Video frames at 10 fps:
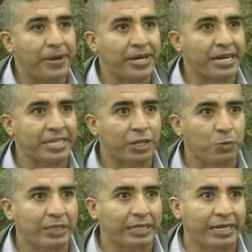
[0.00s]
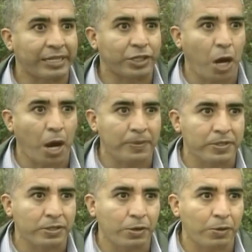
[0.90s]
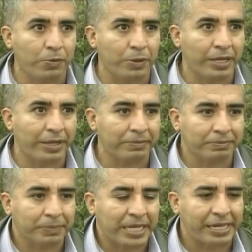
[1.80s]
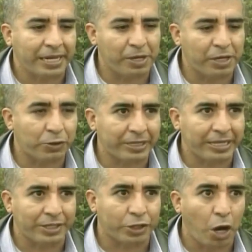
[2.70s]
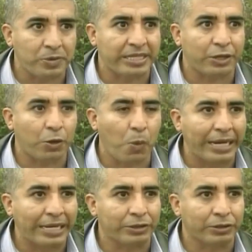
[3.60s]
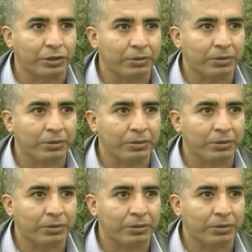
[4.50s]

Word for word: Americans, they don't want that kind of job, so we practically were doing that jobs and they don't want it, you